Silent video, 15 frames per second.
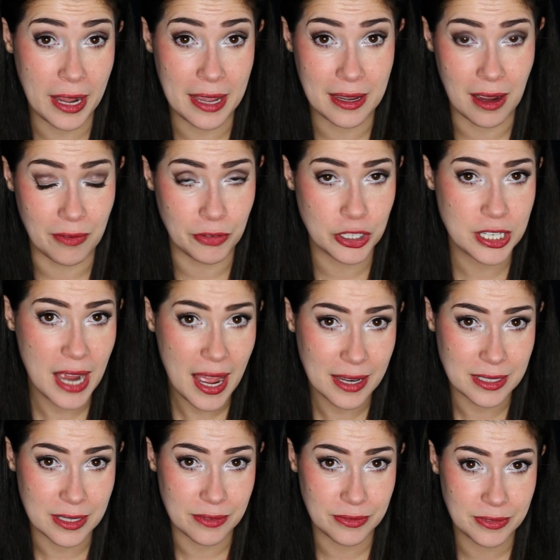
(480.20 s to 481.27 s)
A coverage
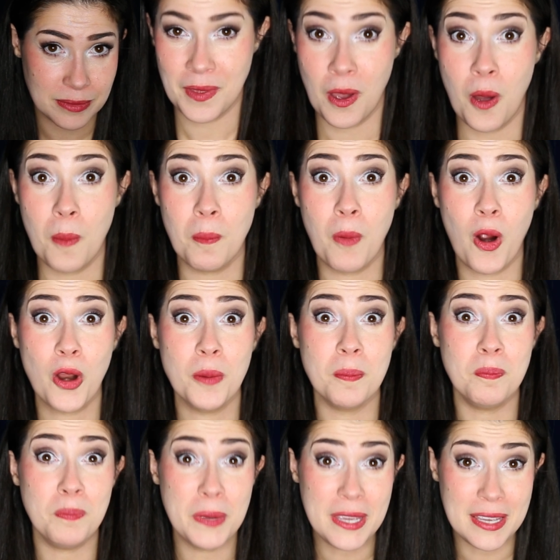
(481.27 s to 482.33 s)
active.
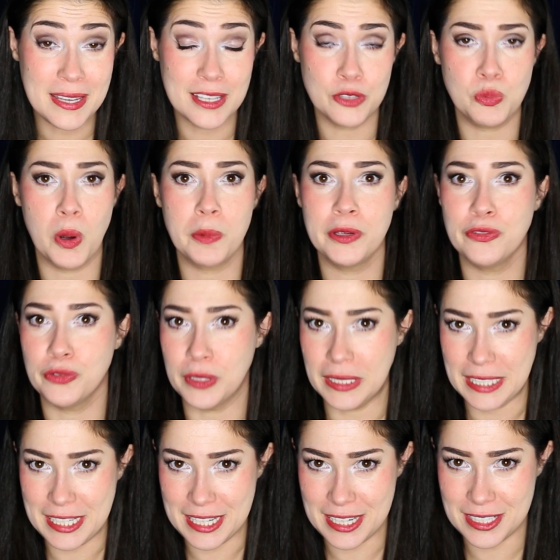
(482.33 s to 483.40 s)
Part B is what we
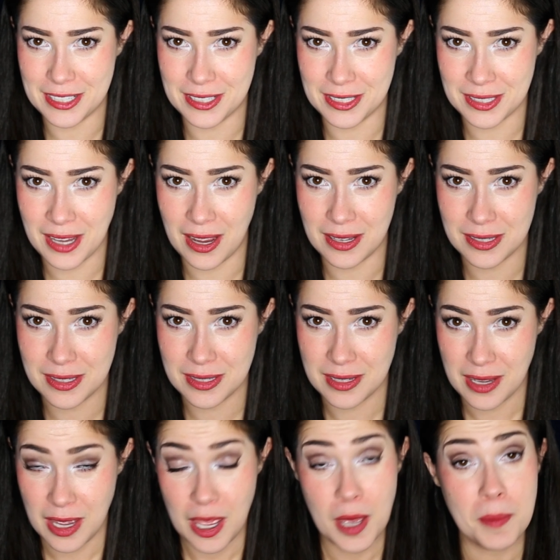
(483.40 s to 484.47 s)
really need to
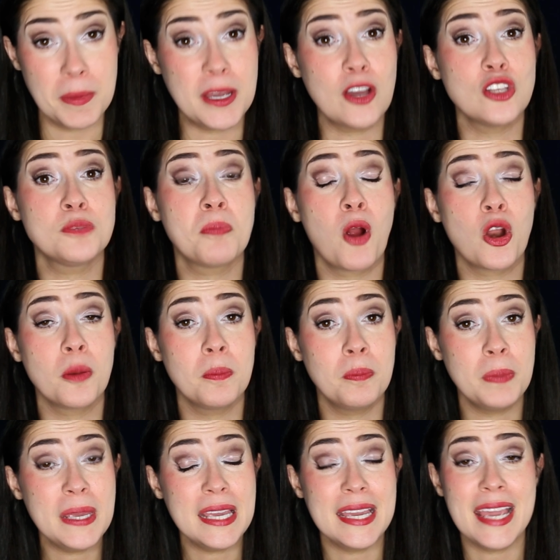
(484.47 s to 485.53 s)
discuss, because Part
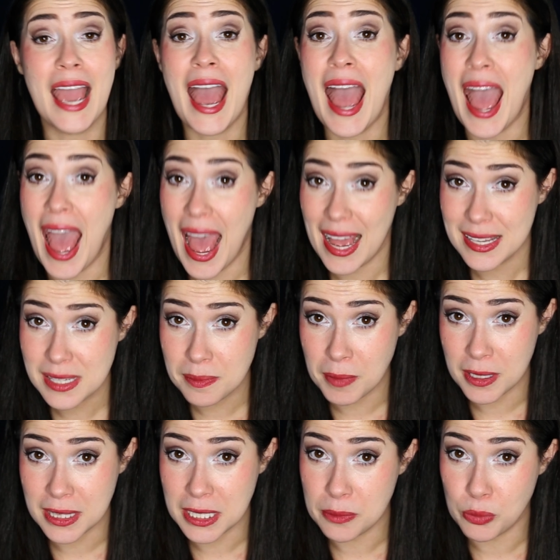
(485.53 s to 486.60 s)
B has a
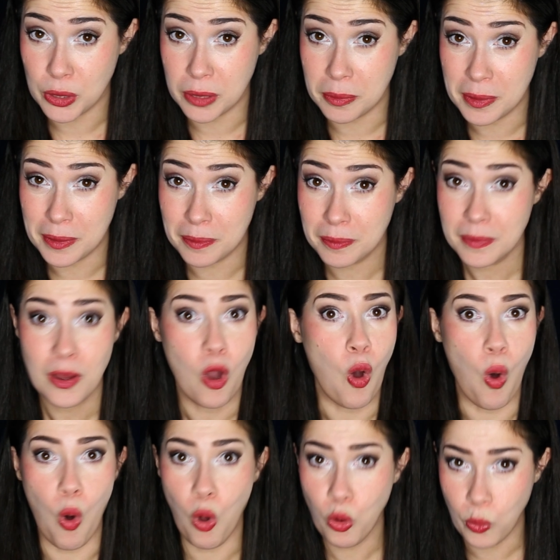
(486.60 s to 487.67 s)
monthly premium,
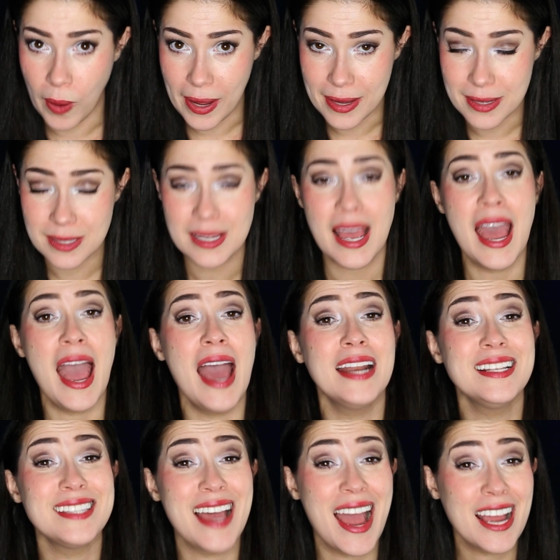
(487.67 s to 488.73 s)
always, and
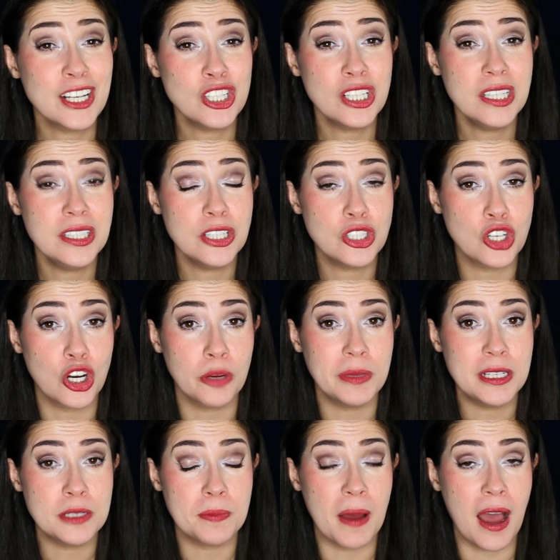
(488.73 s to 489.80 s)
it's actually
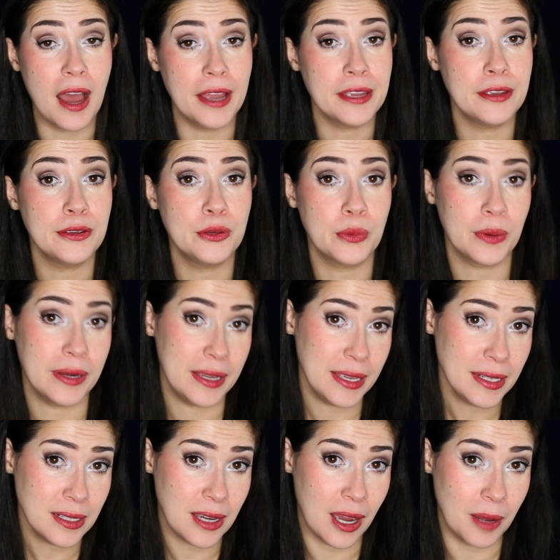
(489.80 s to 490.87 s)
determined by your
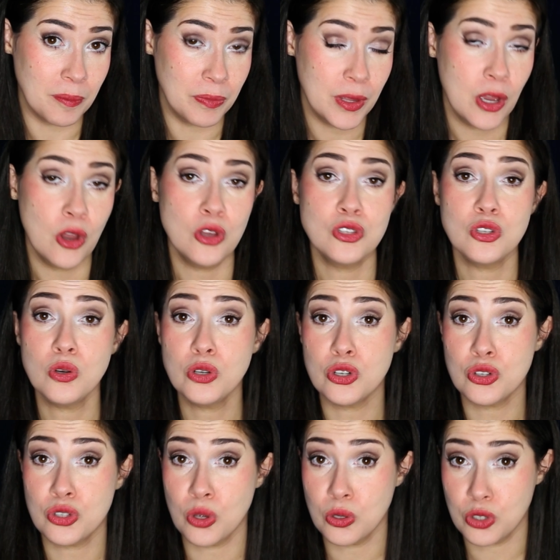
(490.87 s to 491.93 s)
income. So your
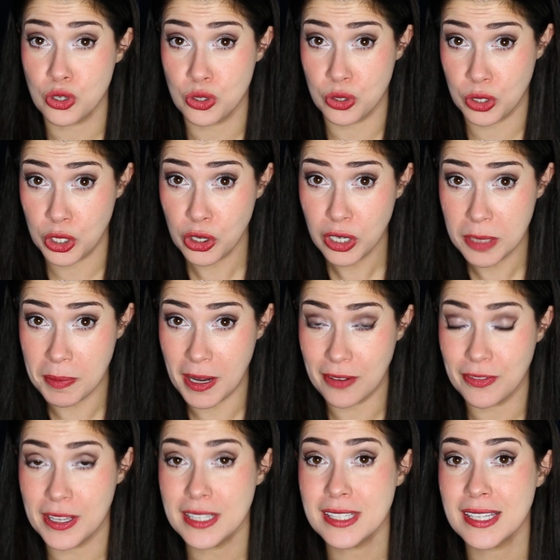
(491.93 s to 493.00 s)
Social Security
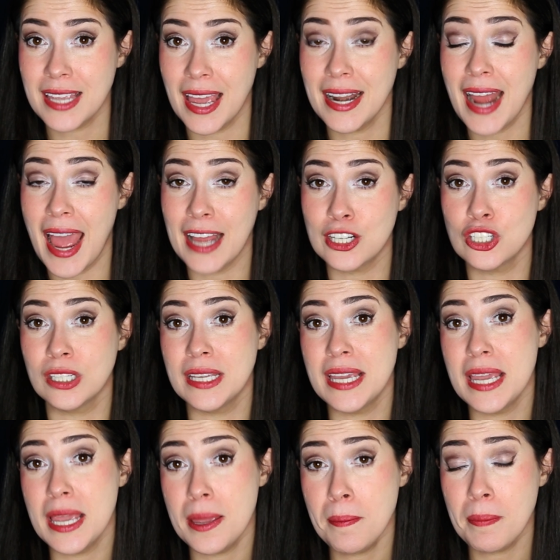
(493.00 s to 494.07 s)
benefits can actually
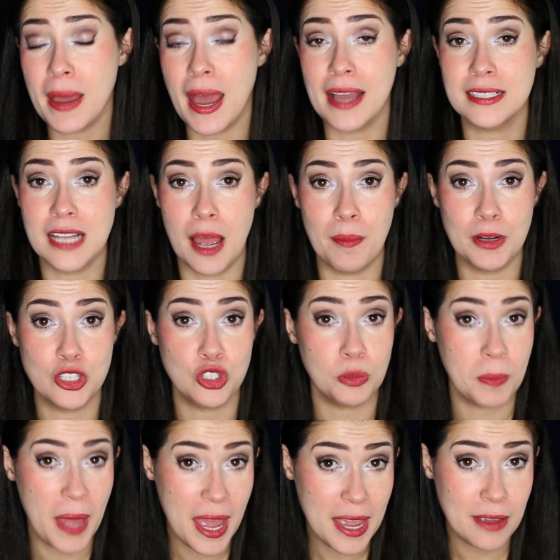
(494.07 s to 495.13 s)
impact how much you'll
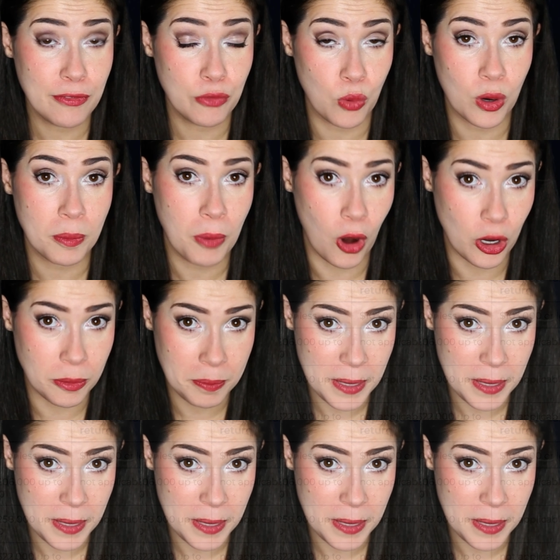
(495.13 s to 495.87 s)
pay for Part